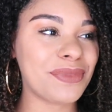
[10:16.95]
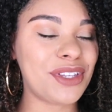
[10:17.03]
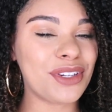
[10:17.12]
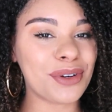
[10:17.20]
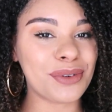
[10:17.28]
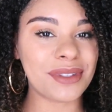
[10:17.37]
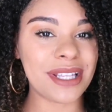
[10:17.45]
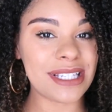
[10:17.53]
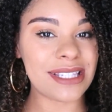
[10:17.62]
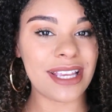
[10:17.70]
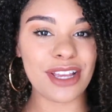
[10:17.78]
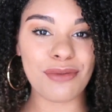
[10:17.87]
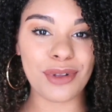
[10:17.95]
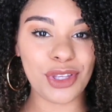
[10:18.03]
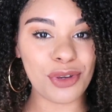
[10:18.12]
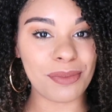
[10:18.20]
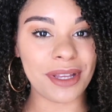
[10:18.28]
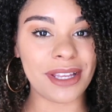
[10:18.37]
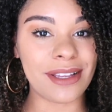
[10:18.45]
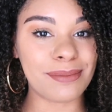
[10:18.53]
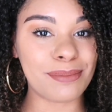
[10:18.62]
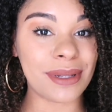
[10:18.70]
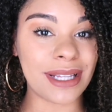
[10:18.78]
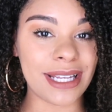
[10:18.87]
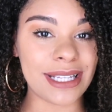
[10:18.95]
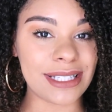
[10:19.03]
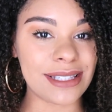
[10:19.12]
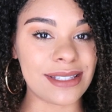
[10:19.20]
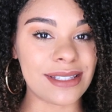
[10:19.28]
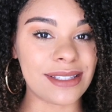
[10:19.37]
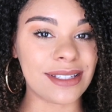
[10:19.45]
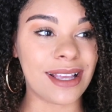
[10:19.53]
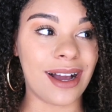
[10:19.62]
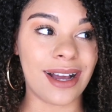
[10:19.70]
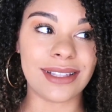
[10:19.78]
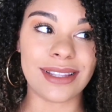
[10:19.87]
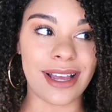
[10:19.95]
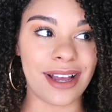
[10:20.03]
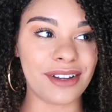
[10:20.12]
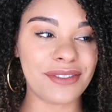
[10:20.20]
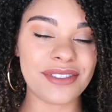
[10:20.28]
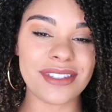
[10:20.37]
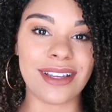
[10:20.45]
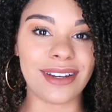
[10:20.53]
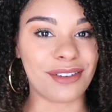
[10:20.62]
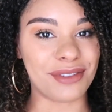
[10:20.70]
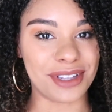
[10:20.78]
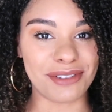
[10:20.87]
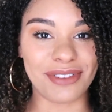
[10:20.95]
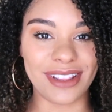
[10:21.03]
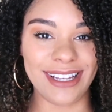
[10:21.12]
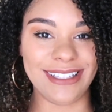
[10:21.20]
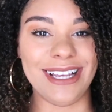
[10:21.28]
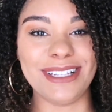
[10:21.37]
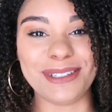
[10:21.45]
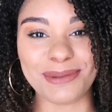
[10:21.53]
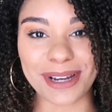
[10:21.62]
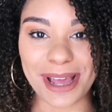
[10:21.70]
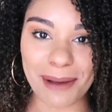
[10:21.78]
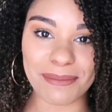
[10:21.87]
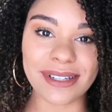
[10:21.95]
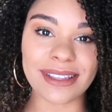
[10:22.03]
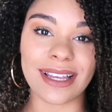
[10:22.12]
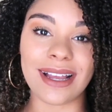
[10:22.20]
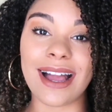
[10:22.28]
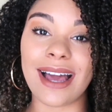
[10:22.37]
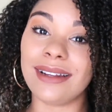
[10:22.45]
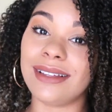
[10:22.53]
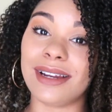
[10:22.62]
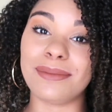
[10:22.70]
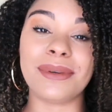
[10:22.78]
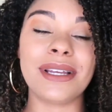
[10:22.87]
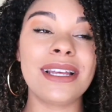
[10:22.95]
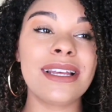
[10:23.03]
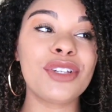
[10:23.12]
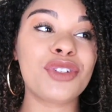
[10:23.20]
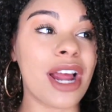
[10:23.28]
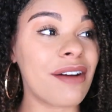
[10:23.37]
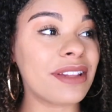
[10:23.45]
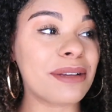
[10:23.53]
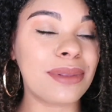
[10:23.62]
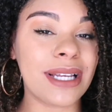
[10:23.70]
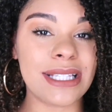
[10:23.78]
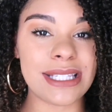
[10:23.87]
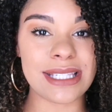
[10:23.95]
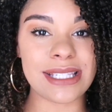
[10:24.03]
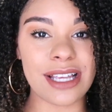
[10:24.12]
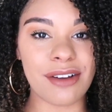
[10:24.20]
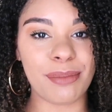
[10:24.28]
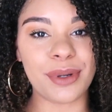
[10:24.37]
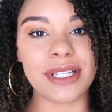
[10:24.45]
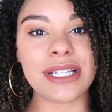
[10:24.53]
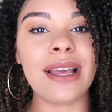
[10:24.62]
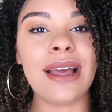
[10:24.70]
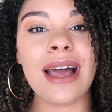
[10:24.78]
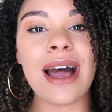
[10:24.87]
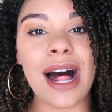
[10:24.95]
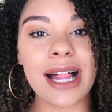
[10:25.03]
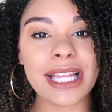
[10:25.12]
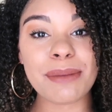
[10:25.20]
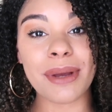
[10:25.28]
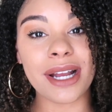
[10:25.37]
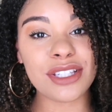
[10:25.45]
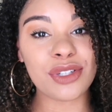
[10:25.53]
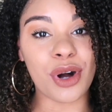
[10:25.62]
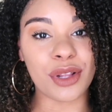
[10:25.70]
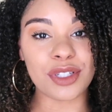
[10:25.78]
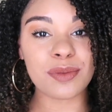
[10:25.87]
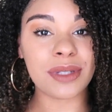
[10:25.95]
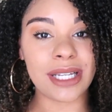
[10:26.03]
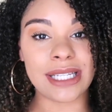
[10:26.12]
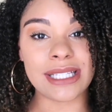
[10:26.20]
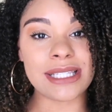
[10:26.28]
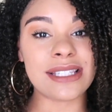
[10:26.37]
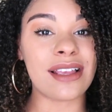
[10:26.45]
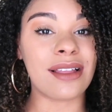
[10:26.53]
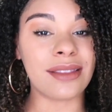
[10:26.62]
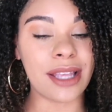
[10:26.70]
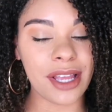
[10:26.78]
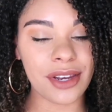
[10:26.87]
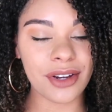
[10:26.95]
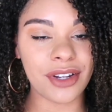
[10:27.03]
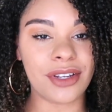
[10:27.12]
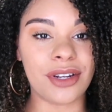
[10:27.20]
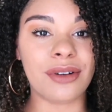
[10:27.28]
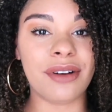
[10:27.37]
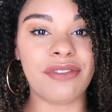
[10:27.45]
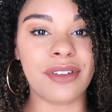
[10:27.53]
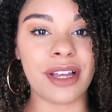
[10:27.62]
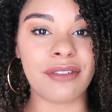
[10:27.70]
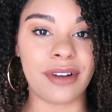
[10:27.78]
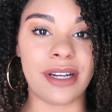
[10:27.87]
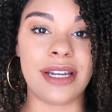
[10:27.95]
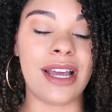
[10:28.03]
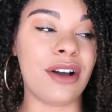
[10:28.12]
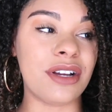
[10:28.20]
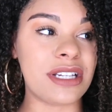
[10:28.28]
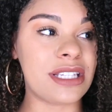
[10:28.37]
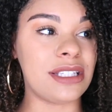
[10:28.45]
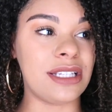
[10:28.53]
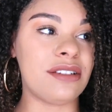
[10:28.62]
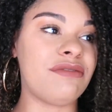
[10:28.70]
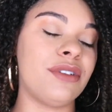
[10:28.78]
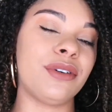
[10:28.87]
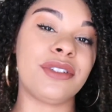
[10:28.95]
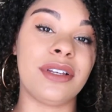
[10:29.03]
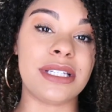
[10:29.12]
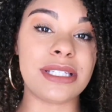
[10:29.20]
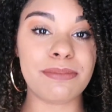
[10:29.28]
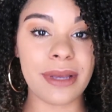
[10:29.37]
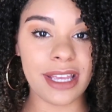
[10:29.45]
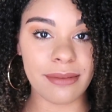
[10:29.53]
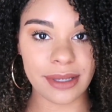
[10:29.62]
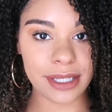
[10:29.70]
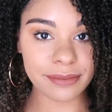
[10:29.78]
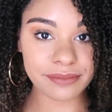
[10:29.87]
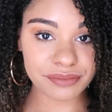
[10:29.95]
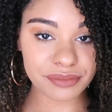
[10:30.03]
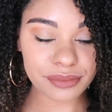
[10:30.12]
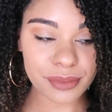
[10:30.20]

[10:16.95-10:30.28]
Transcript: you know, they say when you make plans, God laughs, and I really feel like that's what happened. Like, I had a lot of traveling plans and stuff, but I'll get back to all those plans later. You know, I feel like right now I just need to focus on this baby.